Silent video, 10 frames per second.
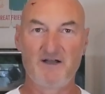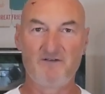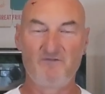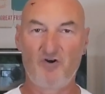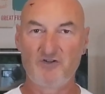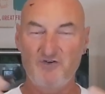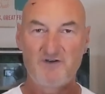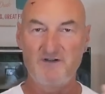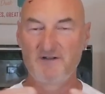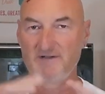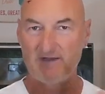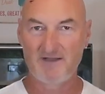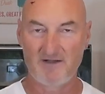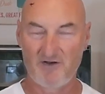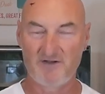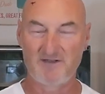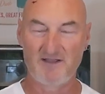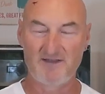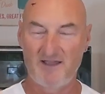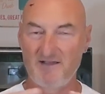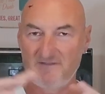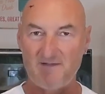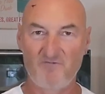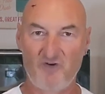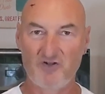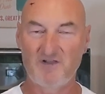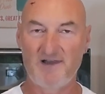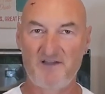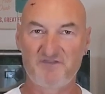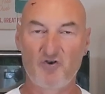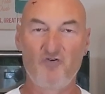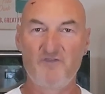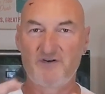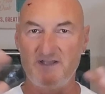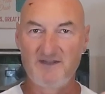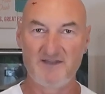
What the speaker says: water or there is some water left over